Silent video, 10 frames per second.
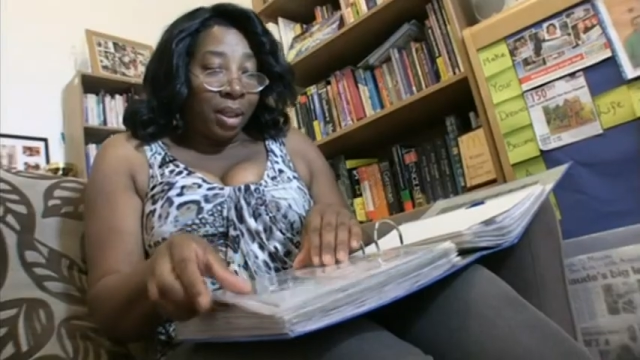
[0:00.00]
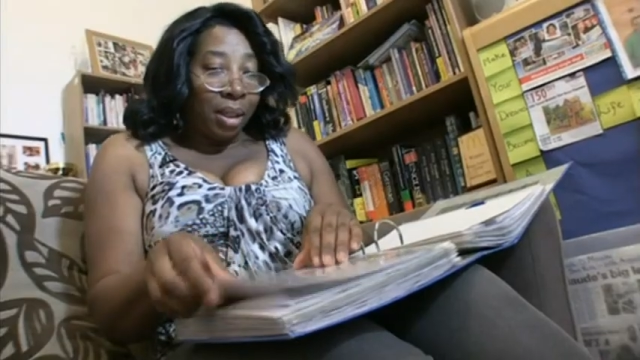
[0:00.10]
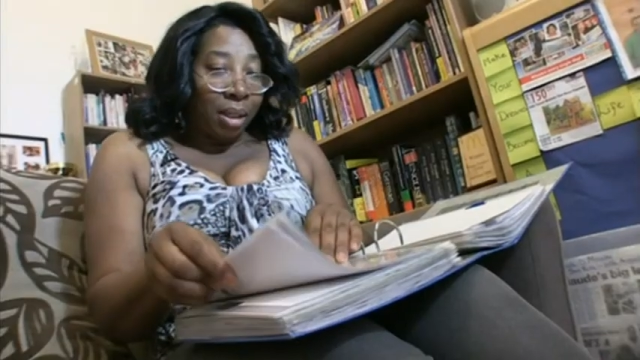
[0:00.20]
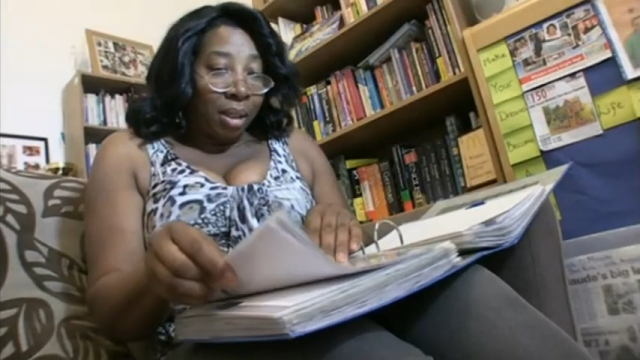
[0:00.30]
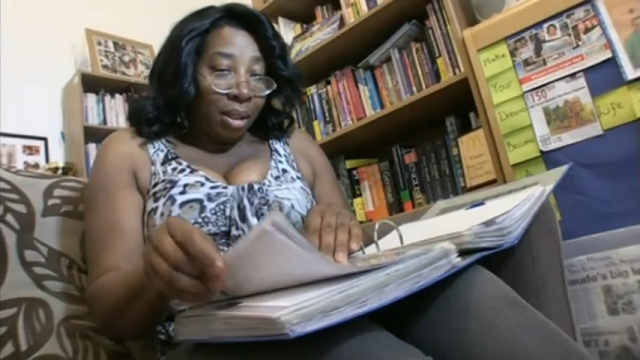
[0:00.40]
and then
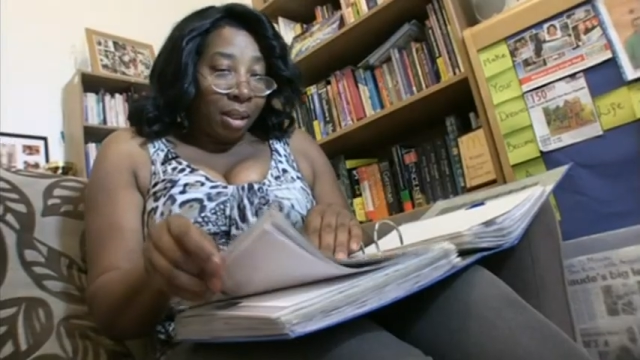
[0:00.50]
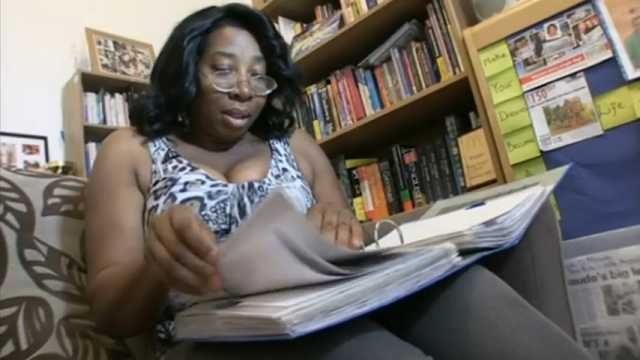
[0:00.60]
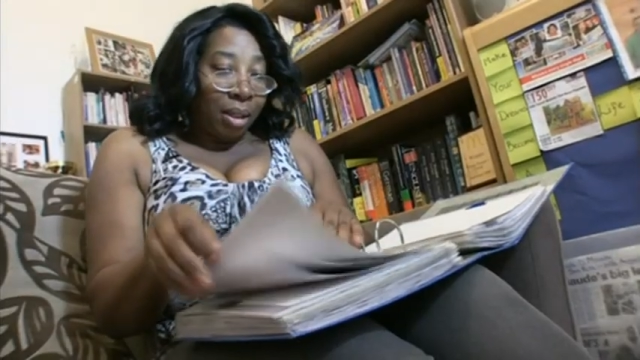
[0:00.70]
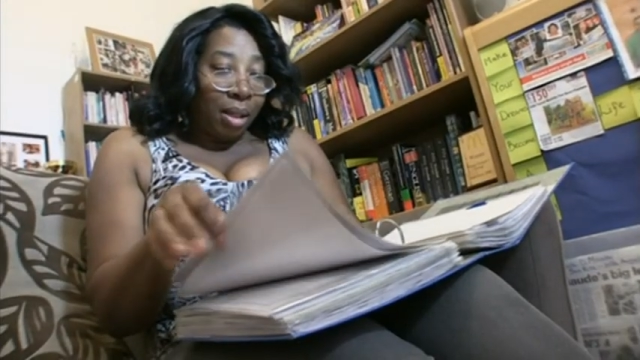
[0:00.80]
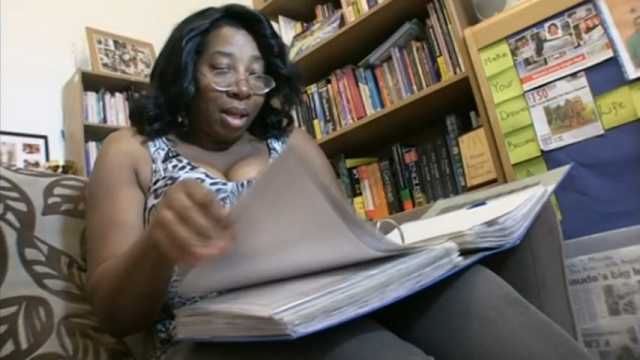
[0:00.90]
you're left
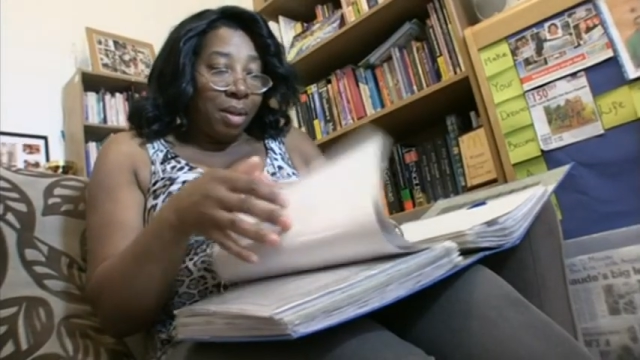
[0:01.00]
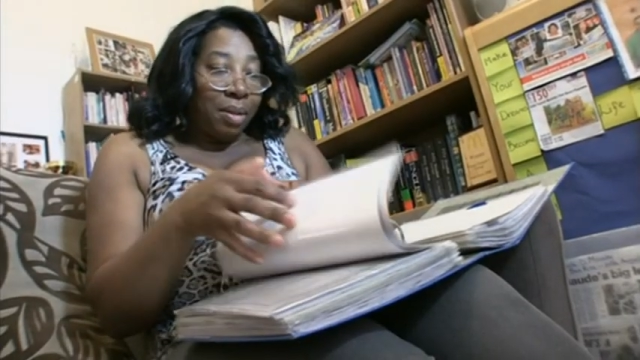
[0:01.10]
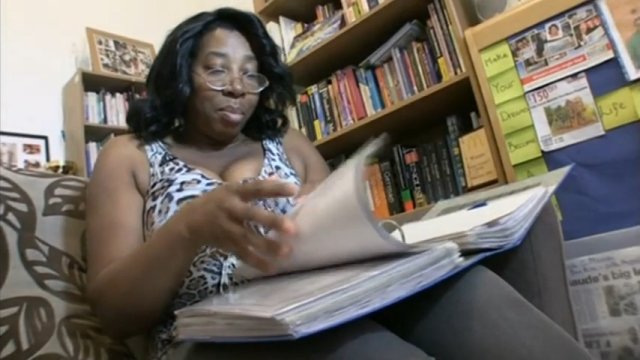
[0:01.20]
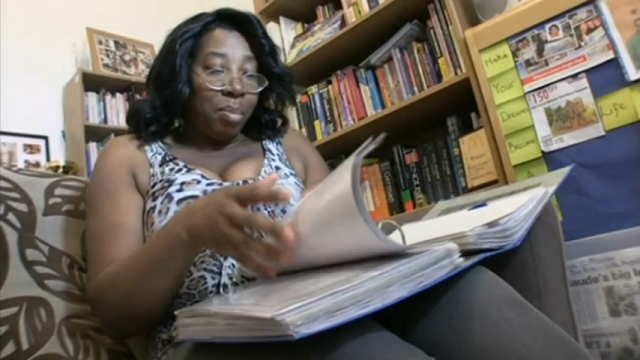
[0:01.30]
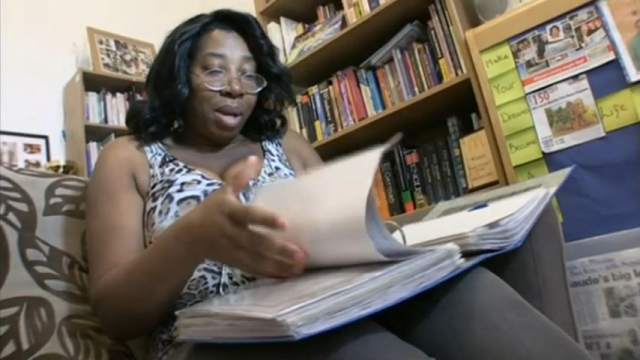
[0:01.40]
with a homeless
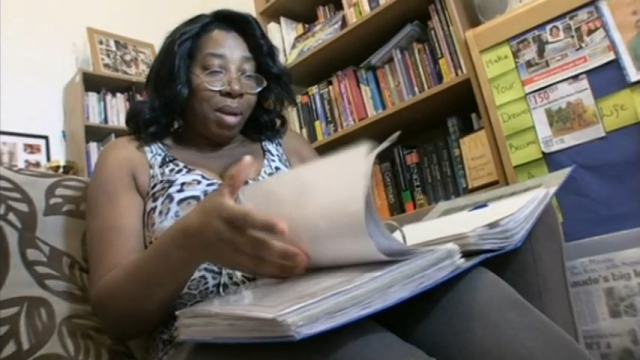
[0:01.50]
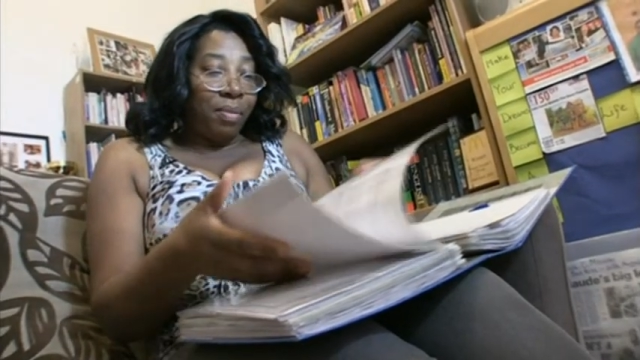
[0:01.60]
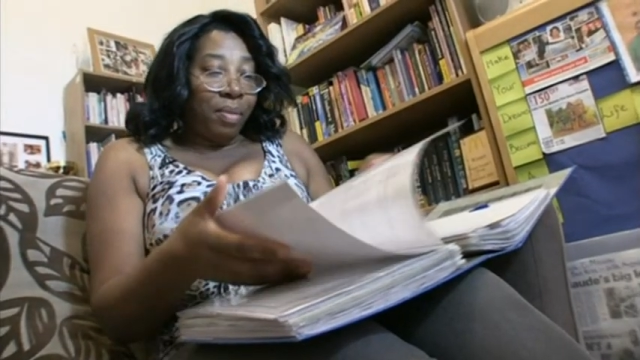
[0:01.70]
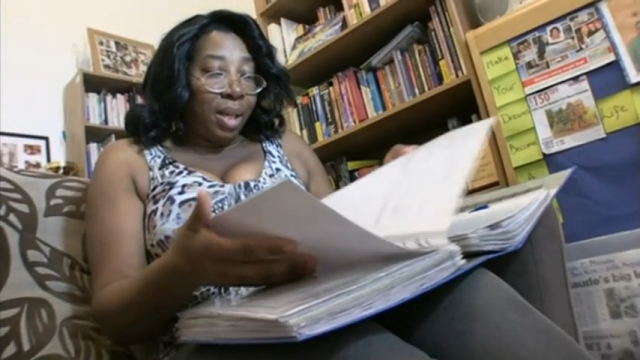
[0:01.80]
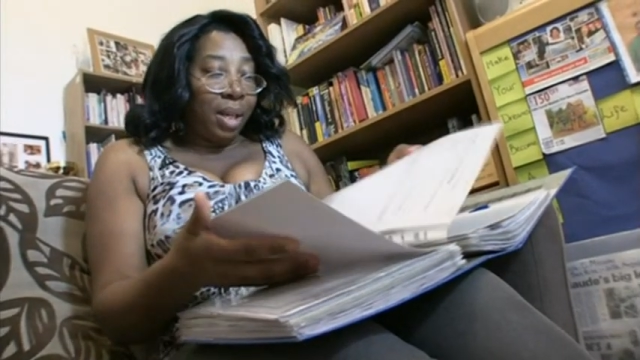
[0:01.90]

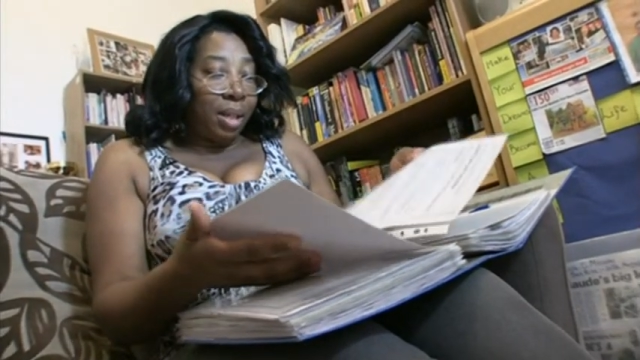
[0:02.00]
family